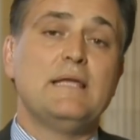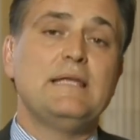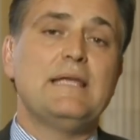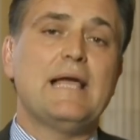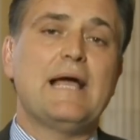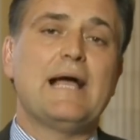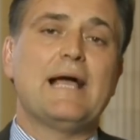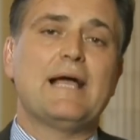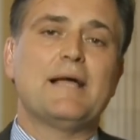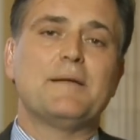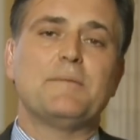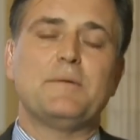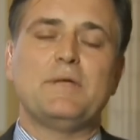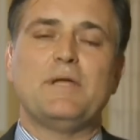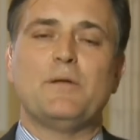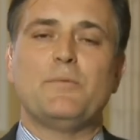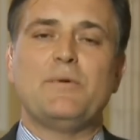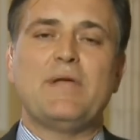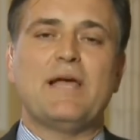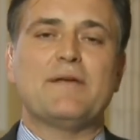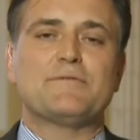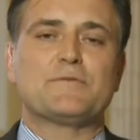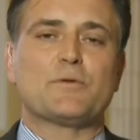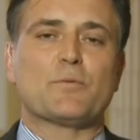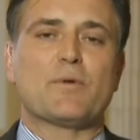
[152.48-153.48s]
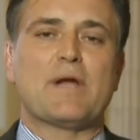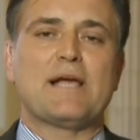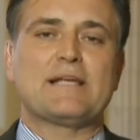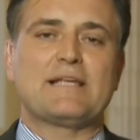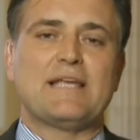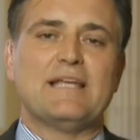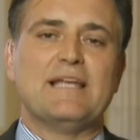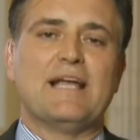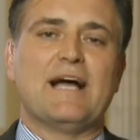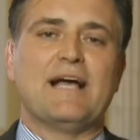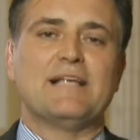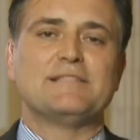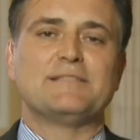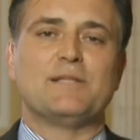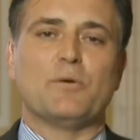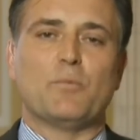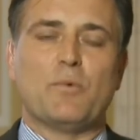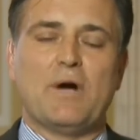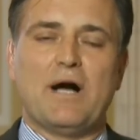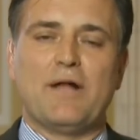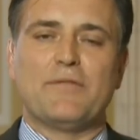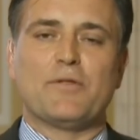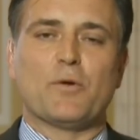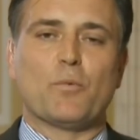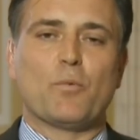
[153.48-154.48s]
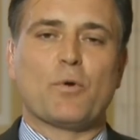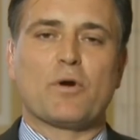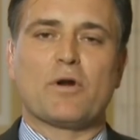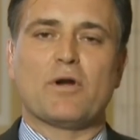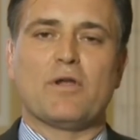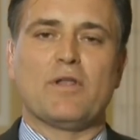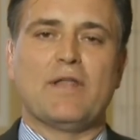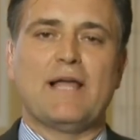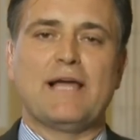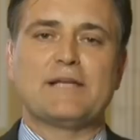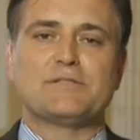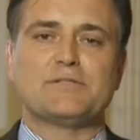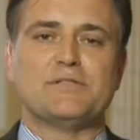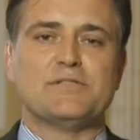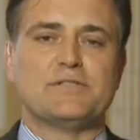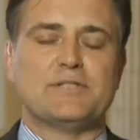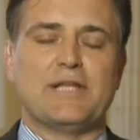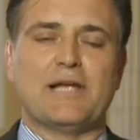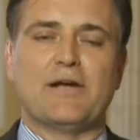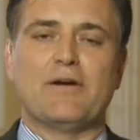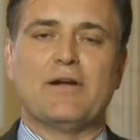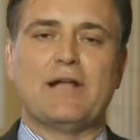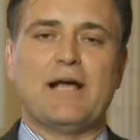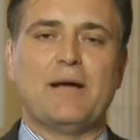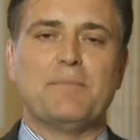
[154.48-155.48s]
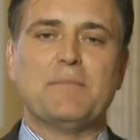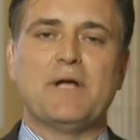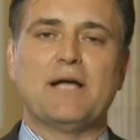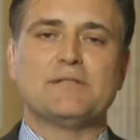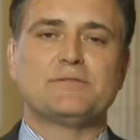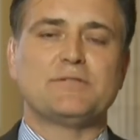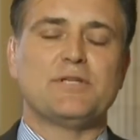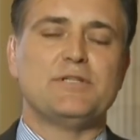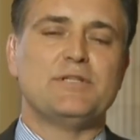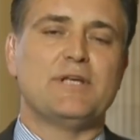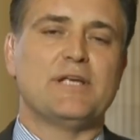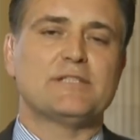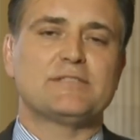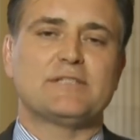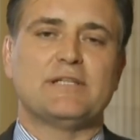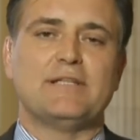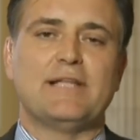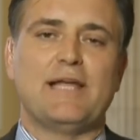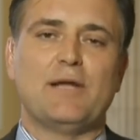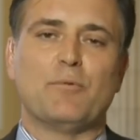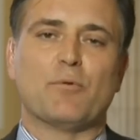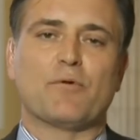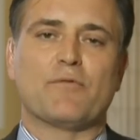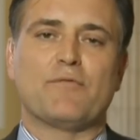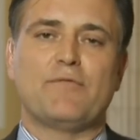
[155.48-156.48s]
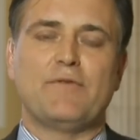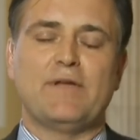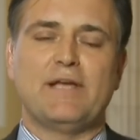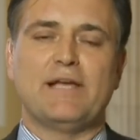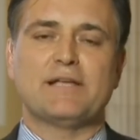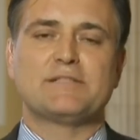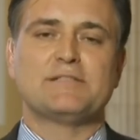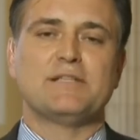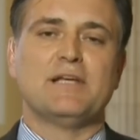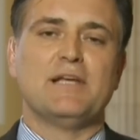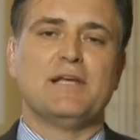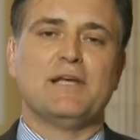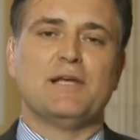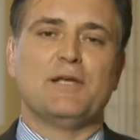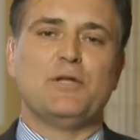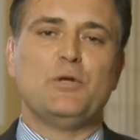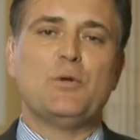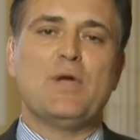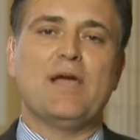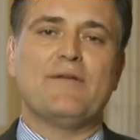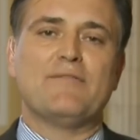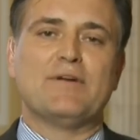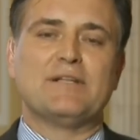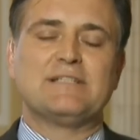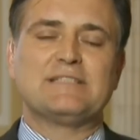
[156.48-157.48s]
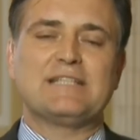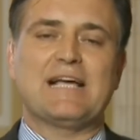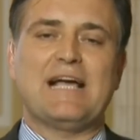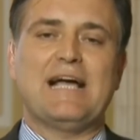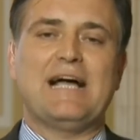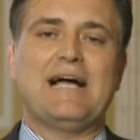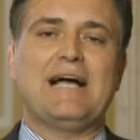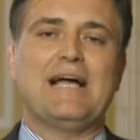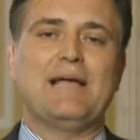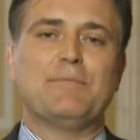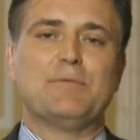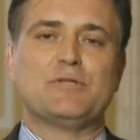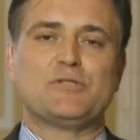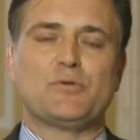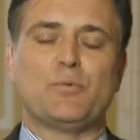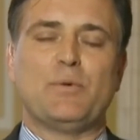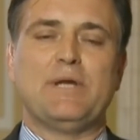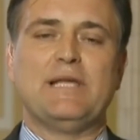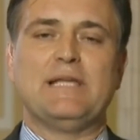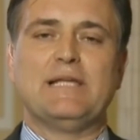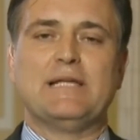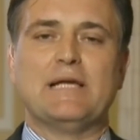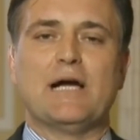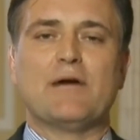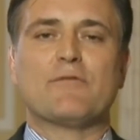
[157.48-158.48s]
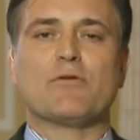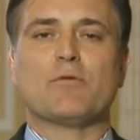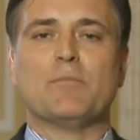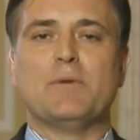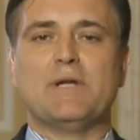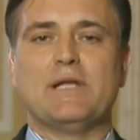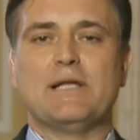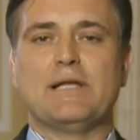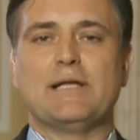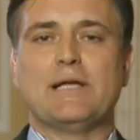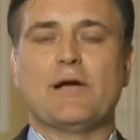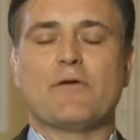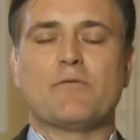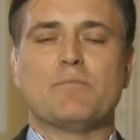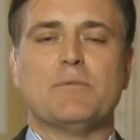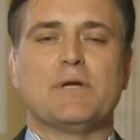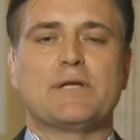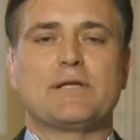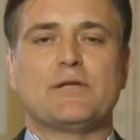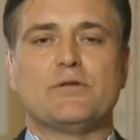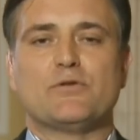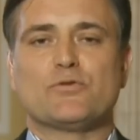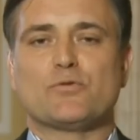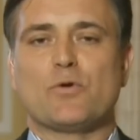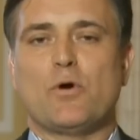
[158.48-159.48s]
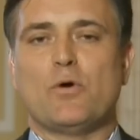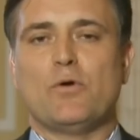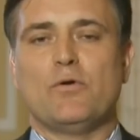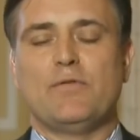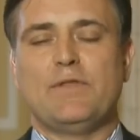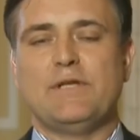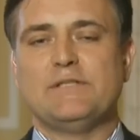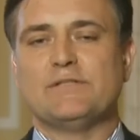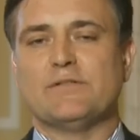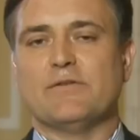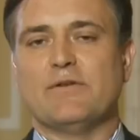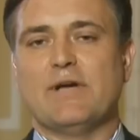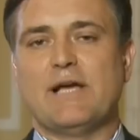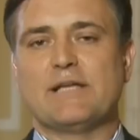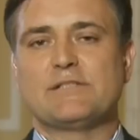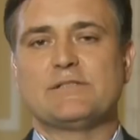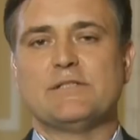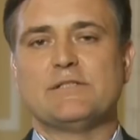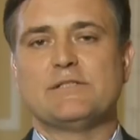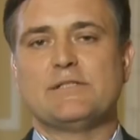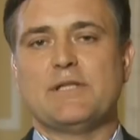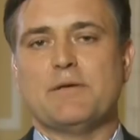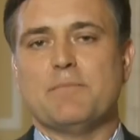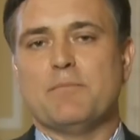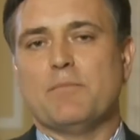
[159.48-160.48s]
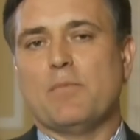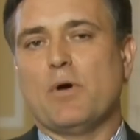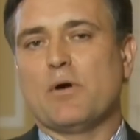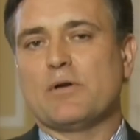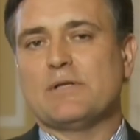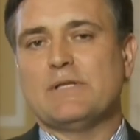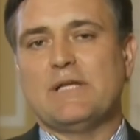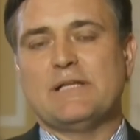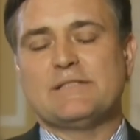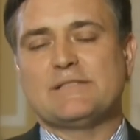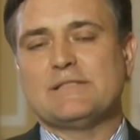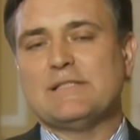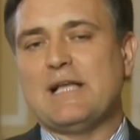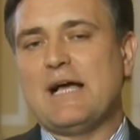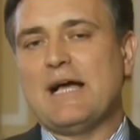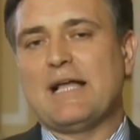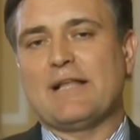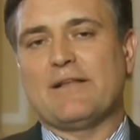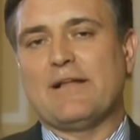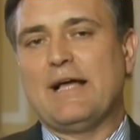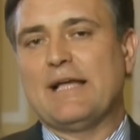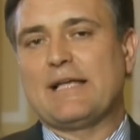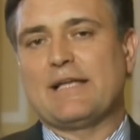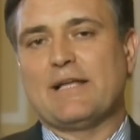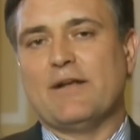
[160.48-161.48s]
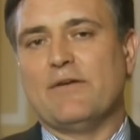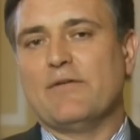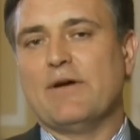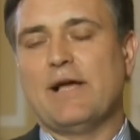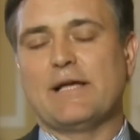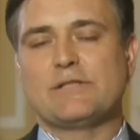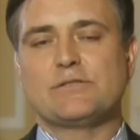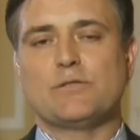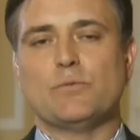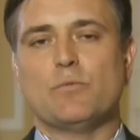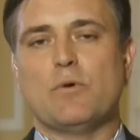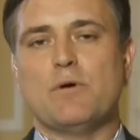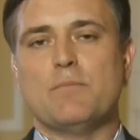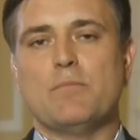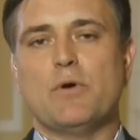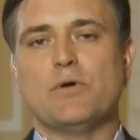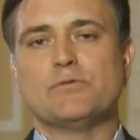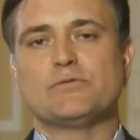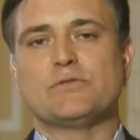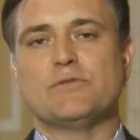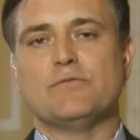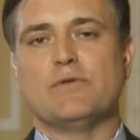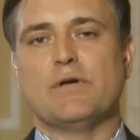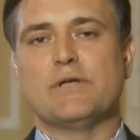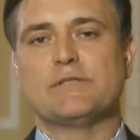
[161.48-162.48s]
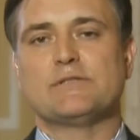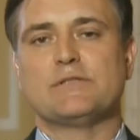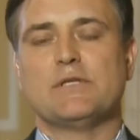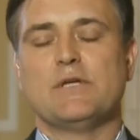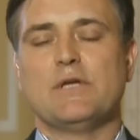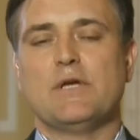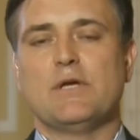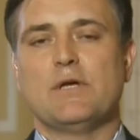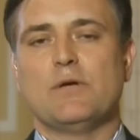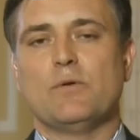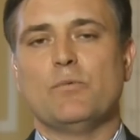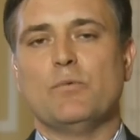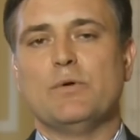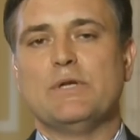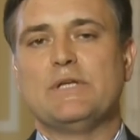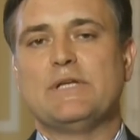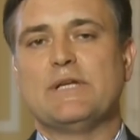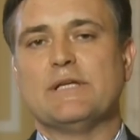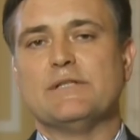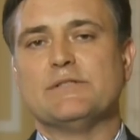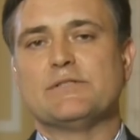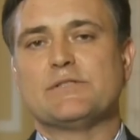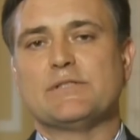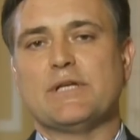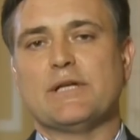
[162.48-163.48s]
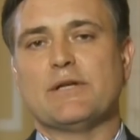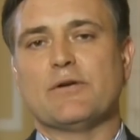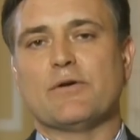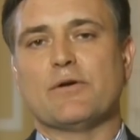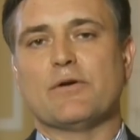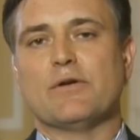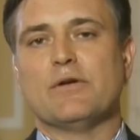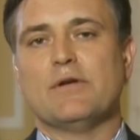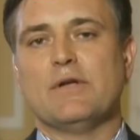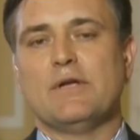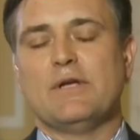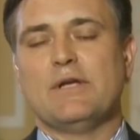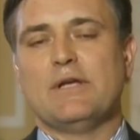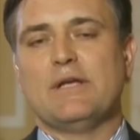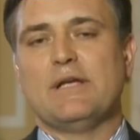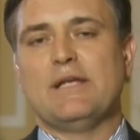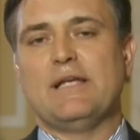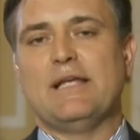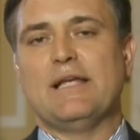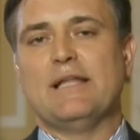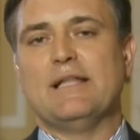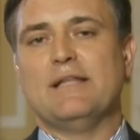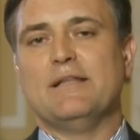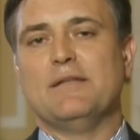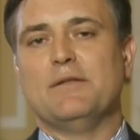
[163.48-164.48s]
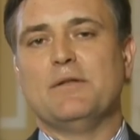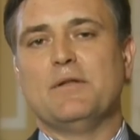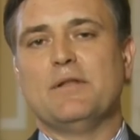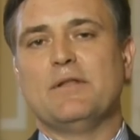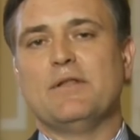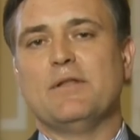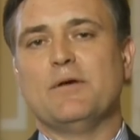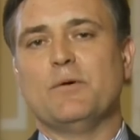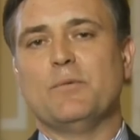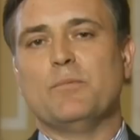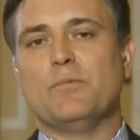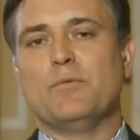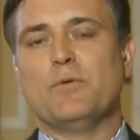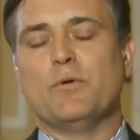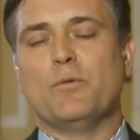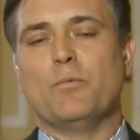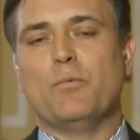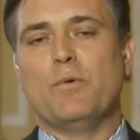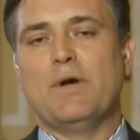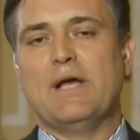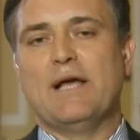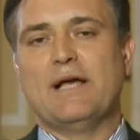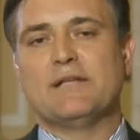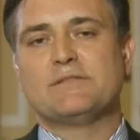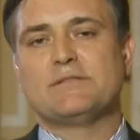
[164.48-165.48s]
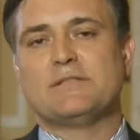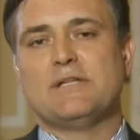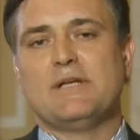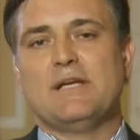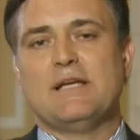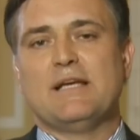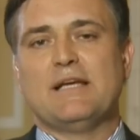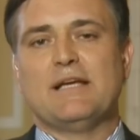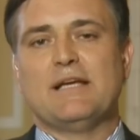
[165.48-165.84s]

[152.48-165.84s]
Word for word: Yeah, you know, we have to recognize that while there were elections there, and I'm not suggesting they were fixed, you have a tie between government and government control of these elections that is not like an election, what most of us would consider in the, the West.